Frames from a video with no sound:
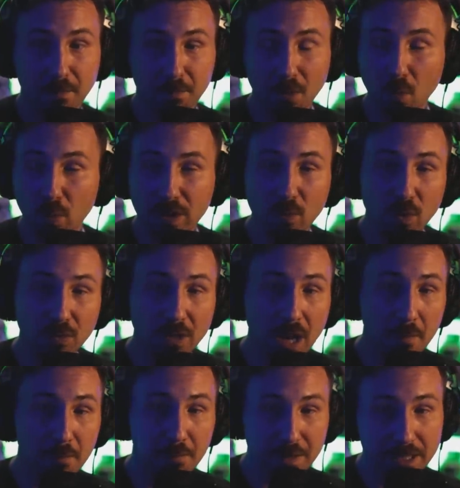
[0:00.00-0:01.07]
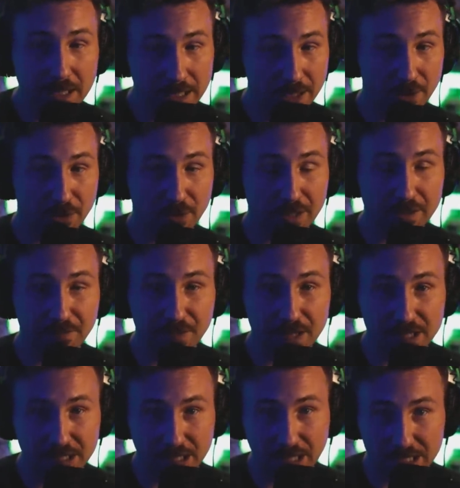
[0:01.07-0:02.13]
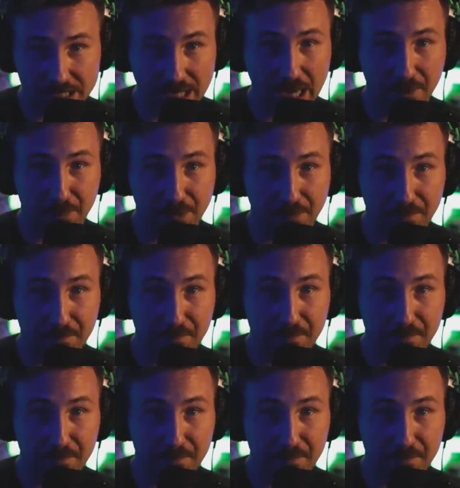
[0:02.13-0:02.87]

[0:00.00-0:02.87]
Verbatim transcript: But we will not be here if this does happen.